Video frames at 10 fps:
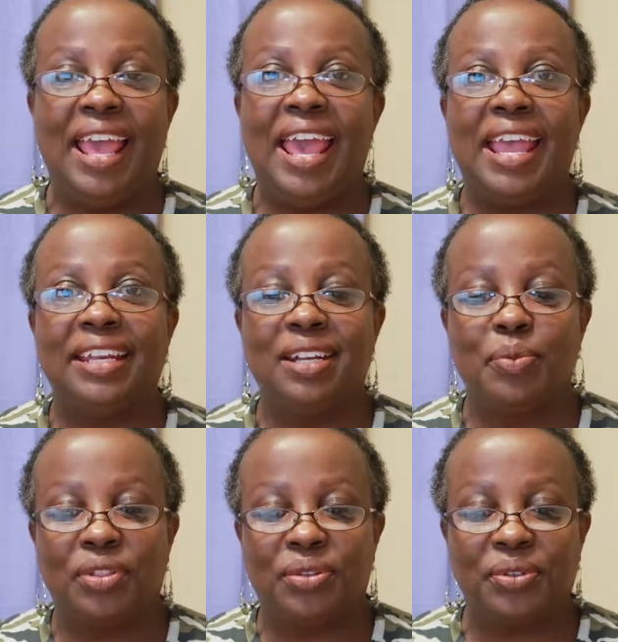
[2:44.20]
Hack
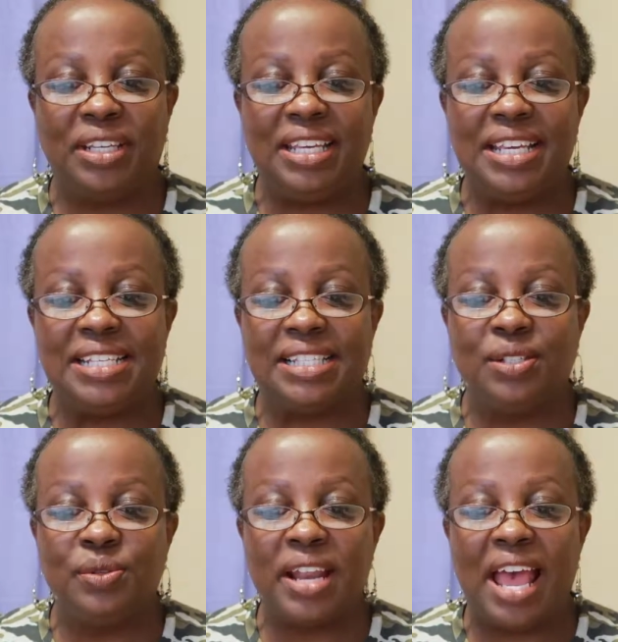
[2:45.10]
number 3 is
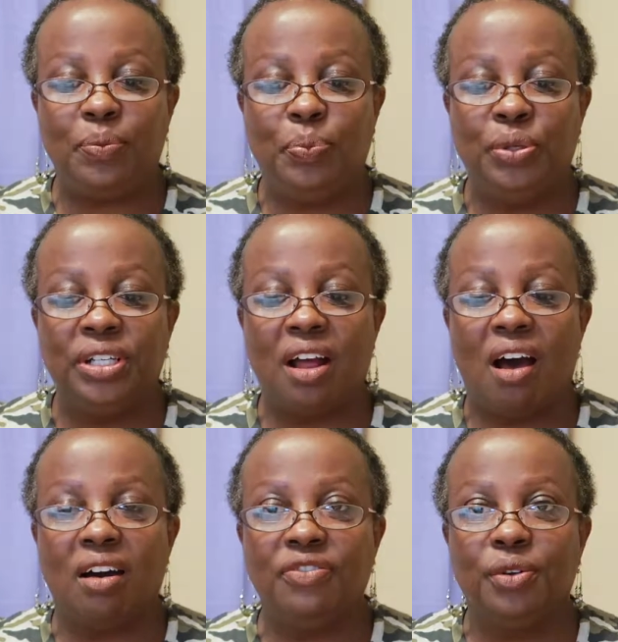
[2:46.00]
to not put
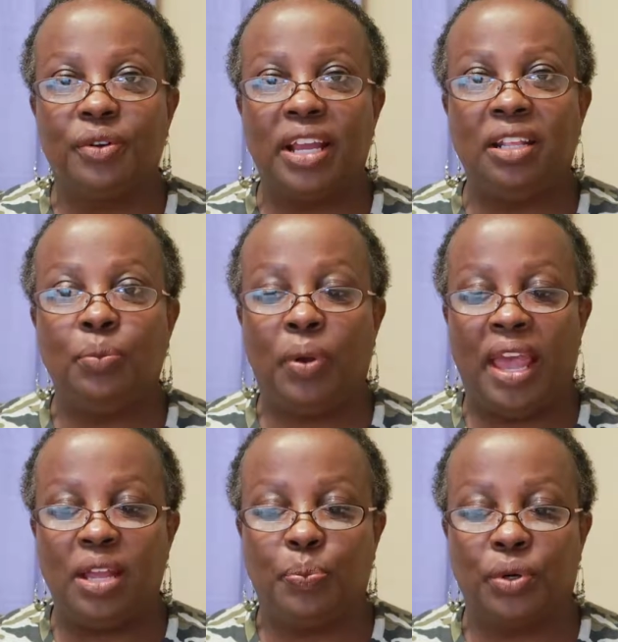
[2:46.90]
off grading
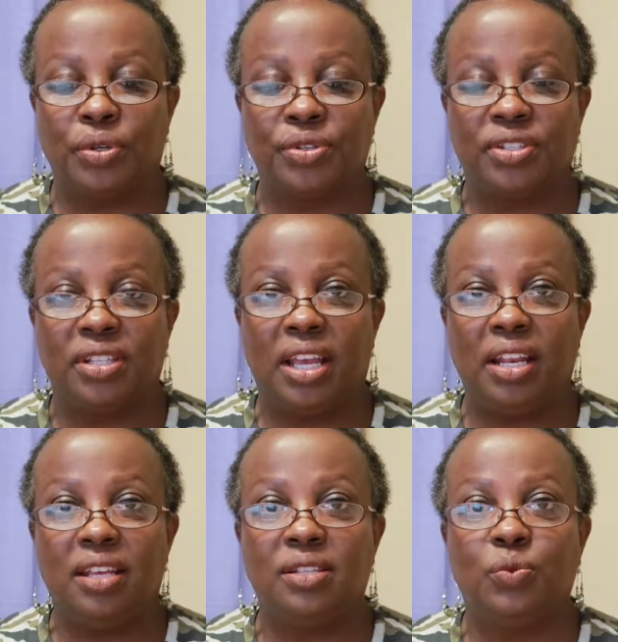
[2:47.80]
papers.
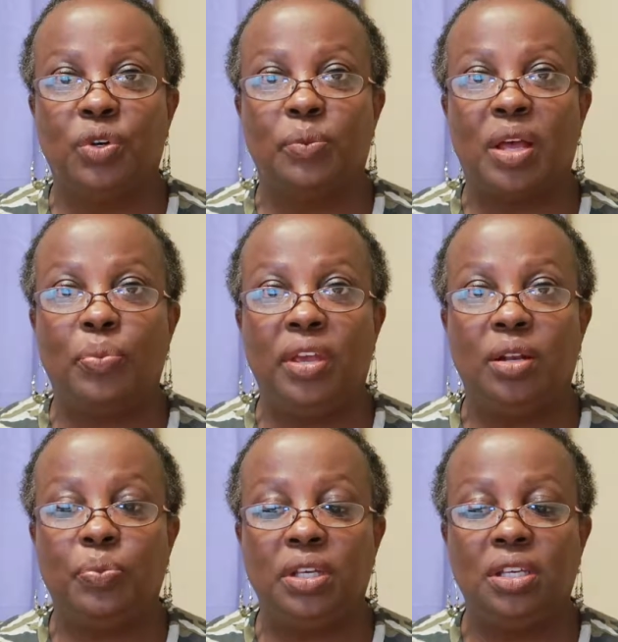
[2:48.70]
That is one of my
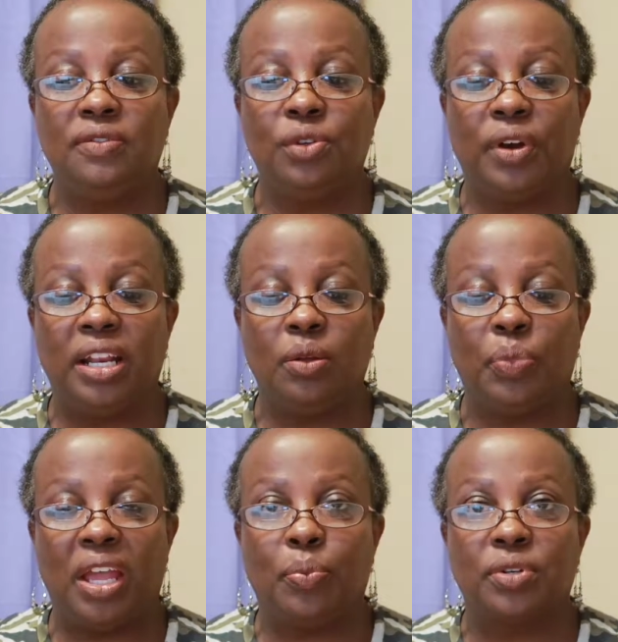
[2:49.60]
pet peeves,
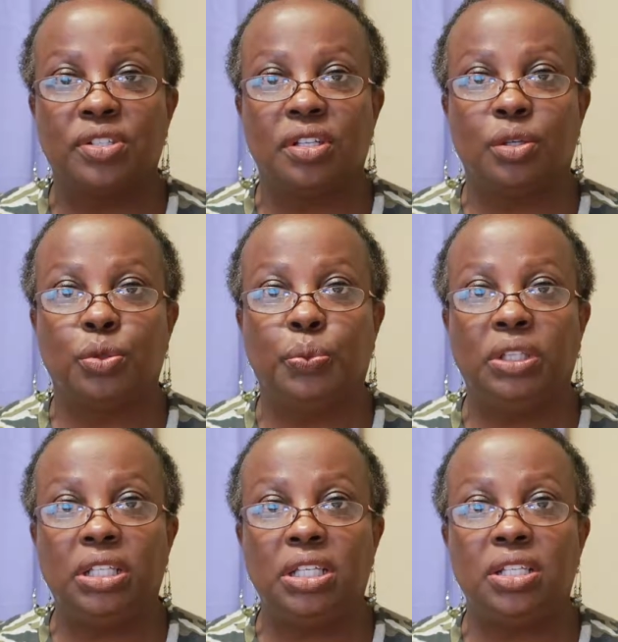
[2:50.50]
grading papers. So
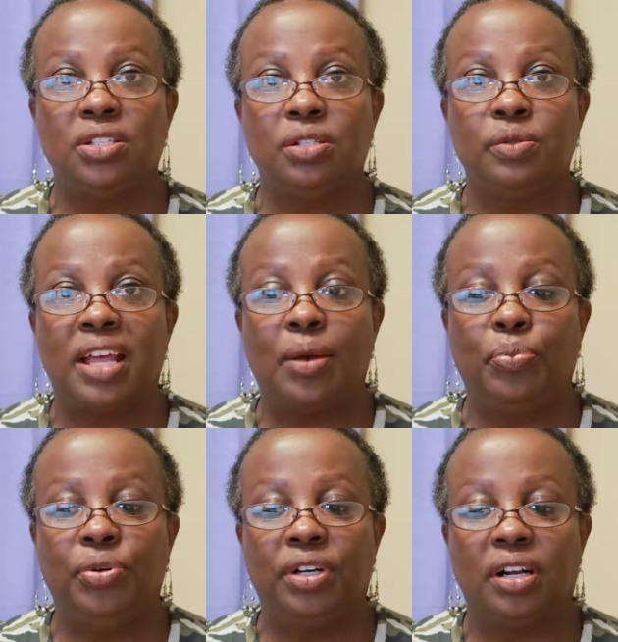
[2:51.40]
please do
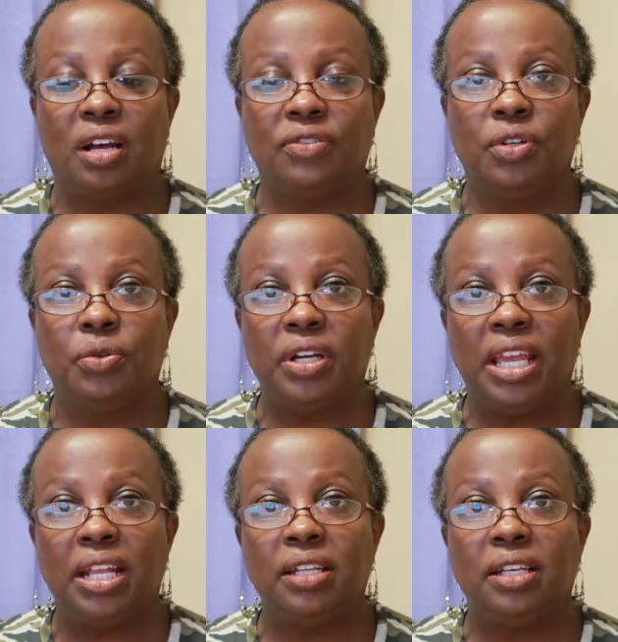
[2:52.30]
not put it off. Go
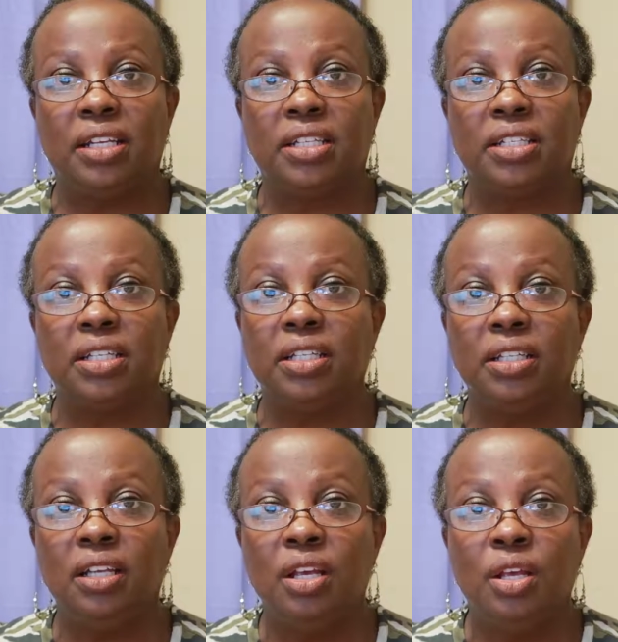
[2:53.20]
ahead and get it
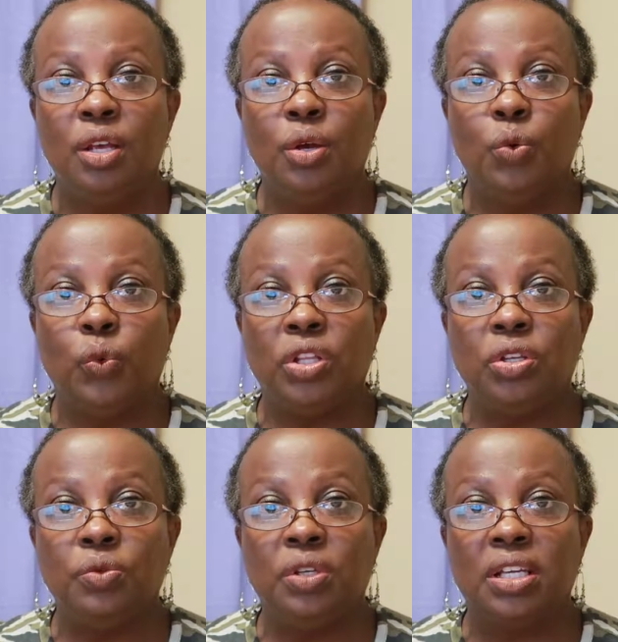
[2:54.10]
done. When
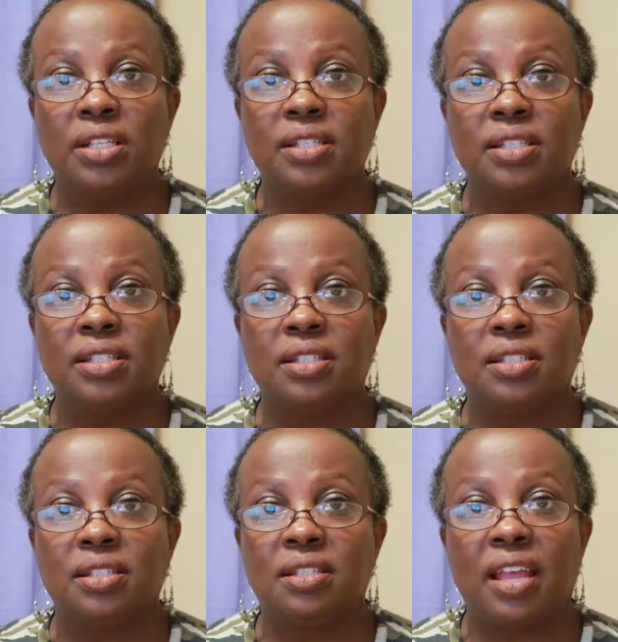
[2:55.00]
you get a
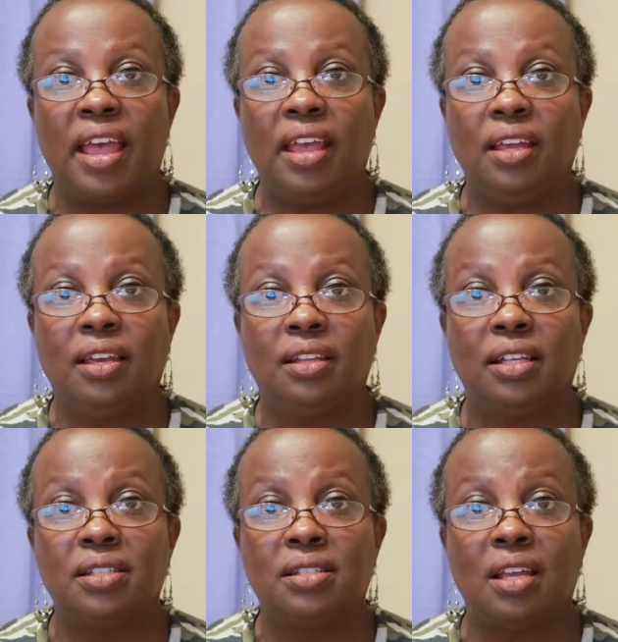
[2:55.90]
stack,
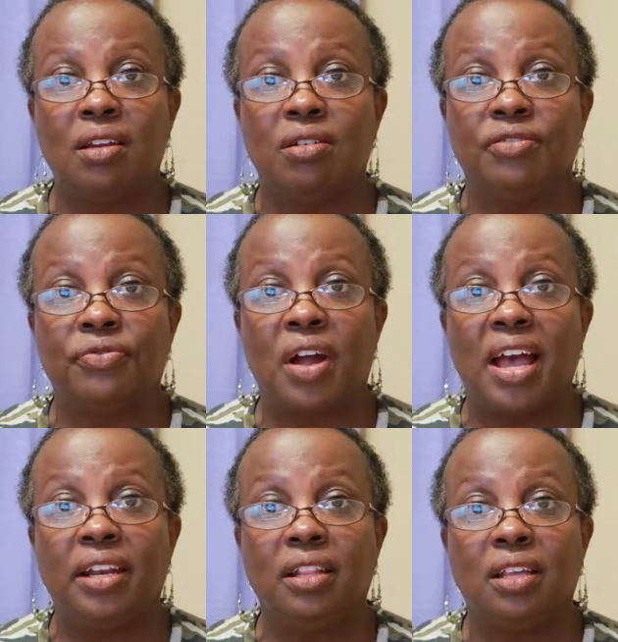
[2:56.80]
let's say on
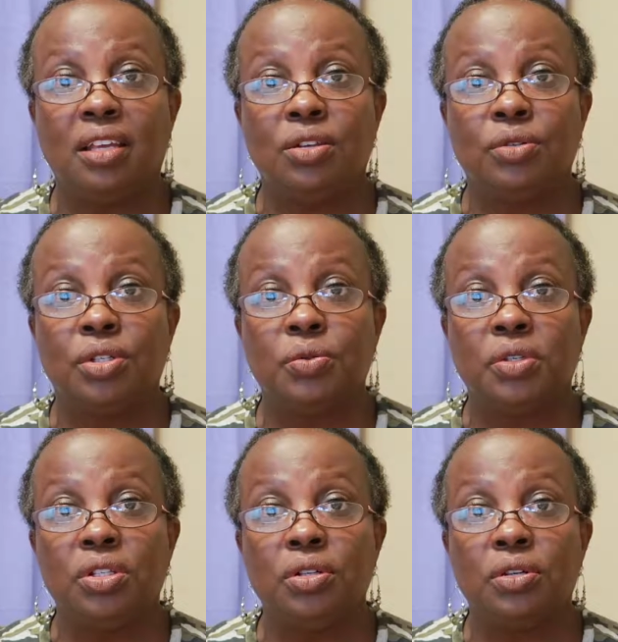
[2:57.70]
Friday that you're
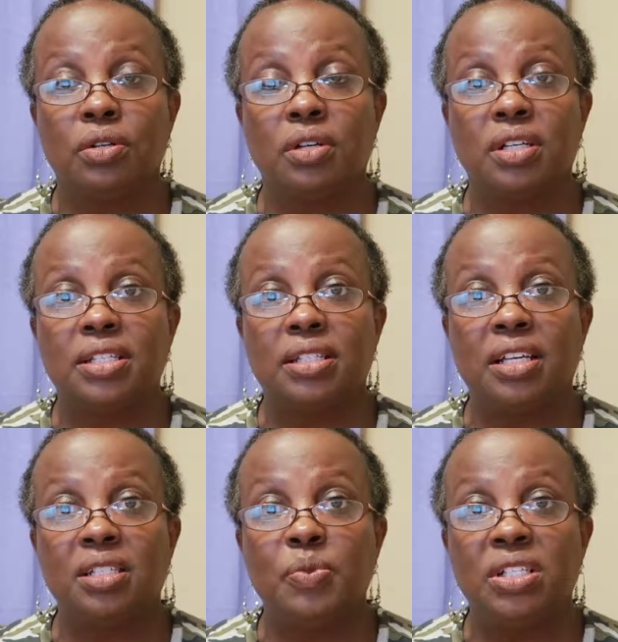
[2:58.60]
doing your
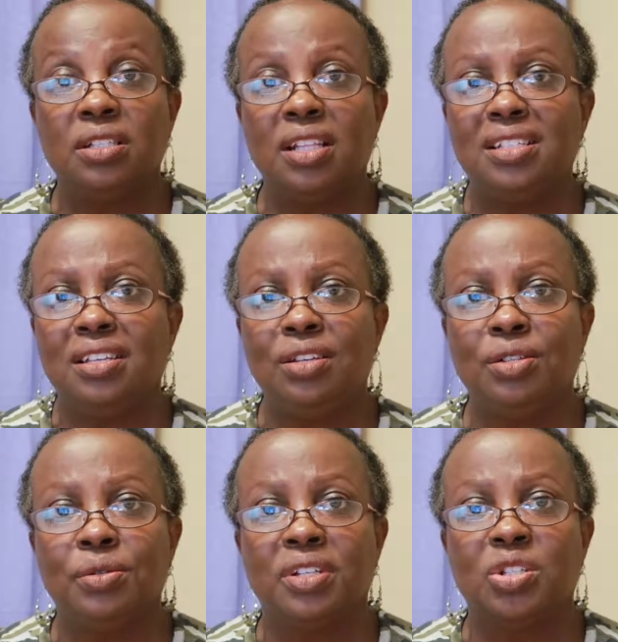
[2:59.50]
assessments, let's say
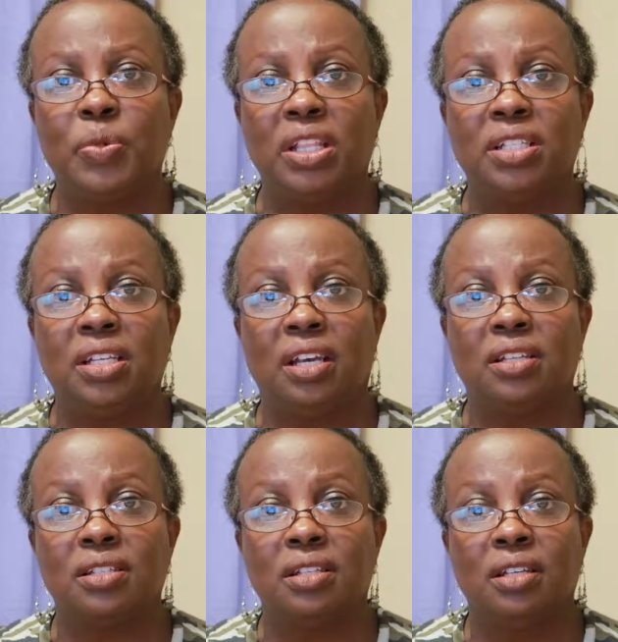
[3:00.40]
you're doing a spelling
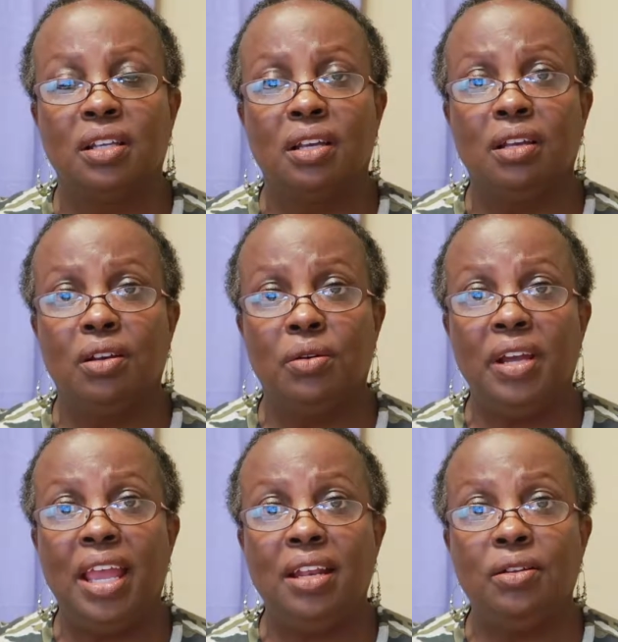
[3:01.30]
test. Go
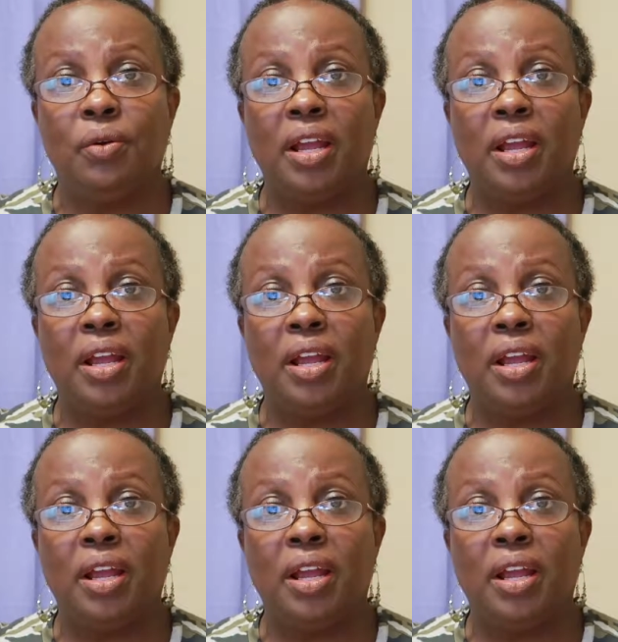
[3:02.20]
ahead and